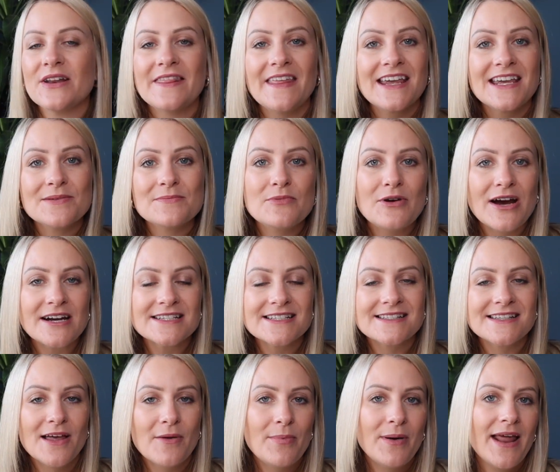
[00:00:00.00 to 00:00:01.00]
and they can practice
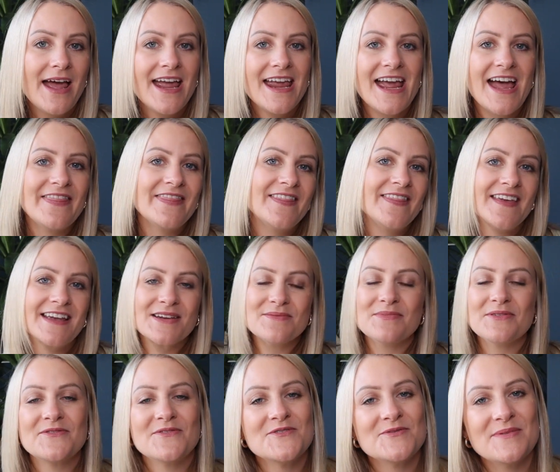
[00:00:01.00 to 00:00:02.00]
their play and then they can
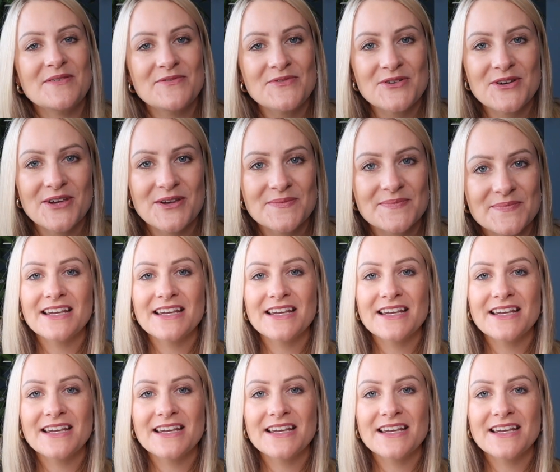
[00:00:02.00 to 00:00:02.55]
perform it for you.